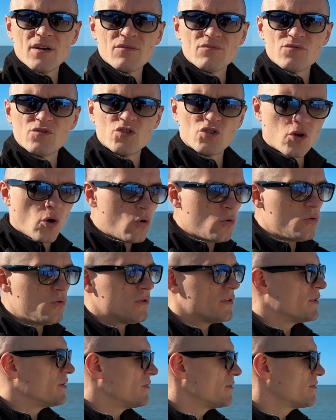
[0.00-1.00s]

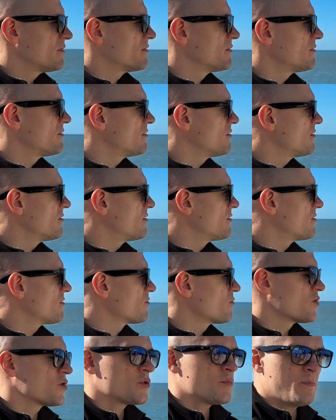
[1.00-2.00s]
solely
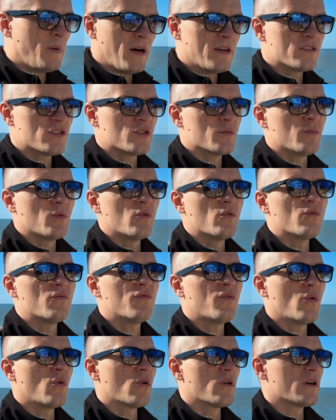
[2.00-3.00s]
responsible
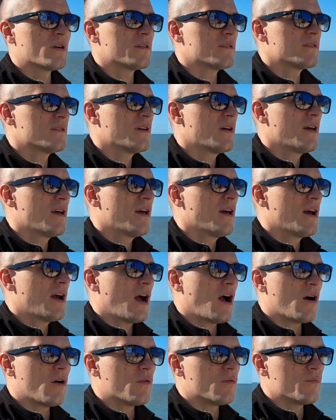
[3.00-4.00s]
for
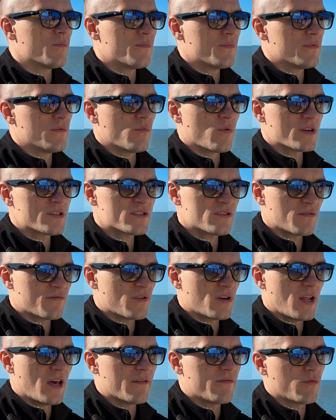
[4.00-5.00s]
how the rest of
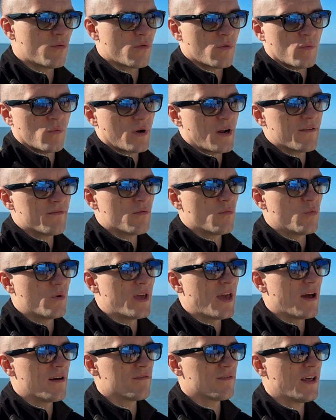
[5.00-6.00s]
your life, or whatever
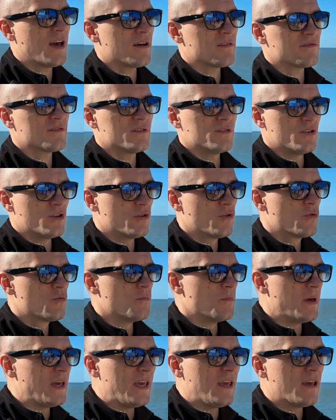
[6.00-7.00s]
we have left, you,
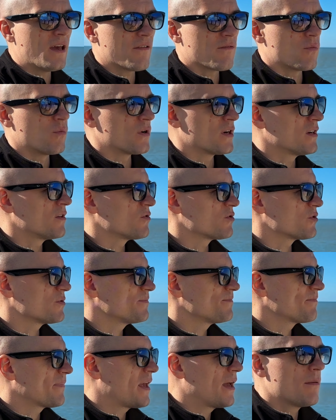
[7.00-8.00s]
me, everyone else,
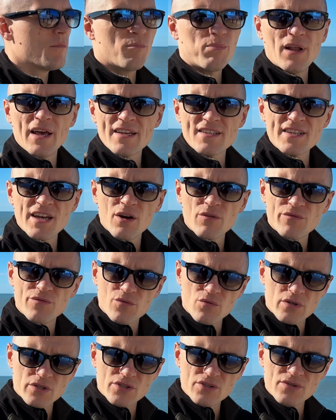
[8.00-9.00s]
plays out
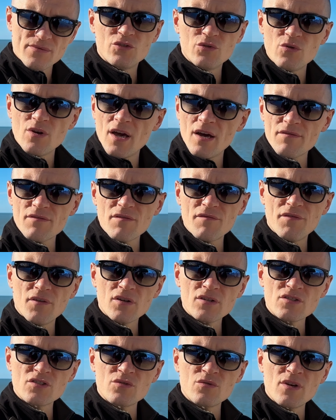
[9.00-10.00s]
for us. Do you have the
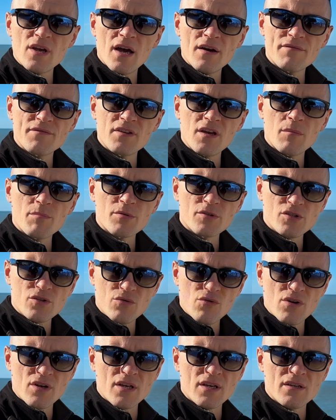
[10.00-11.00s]
funds? Do you have the
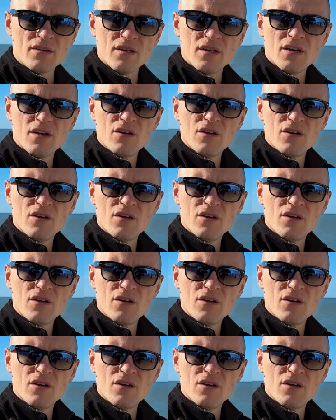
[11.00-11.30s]
opportunity